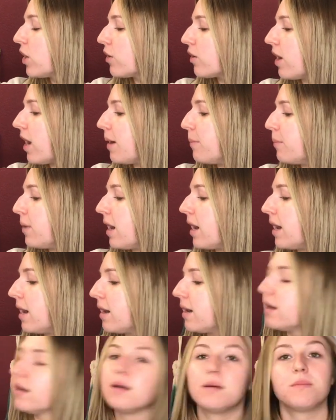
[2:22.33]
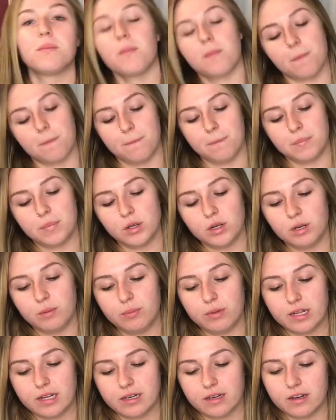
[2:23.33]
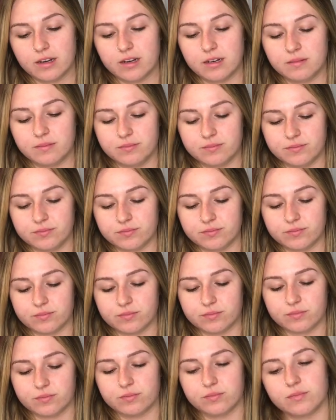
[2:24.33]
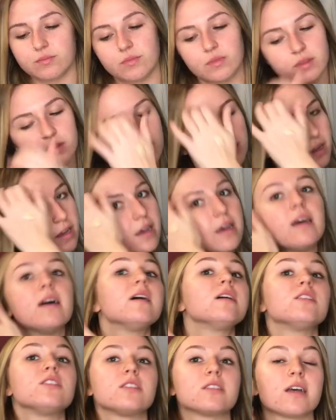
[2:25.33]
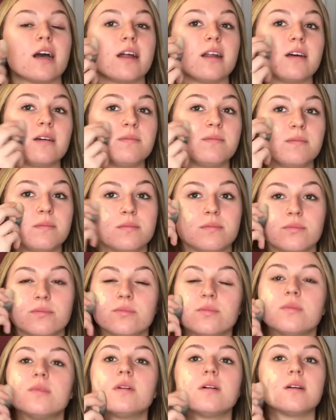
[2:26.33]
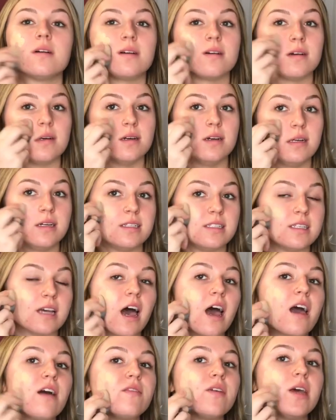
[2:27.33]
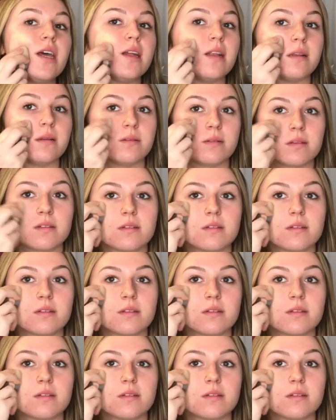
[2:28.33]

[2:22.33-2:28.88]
Grab my beauty blender and just kind of dive in.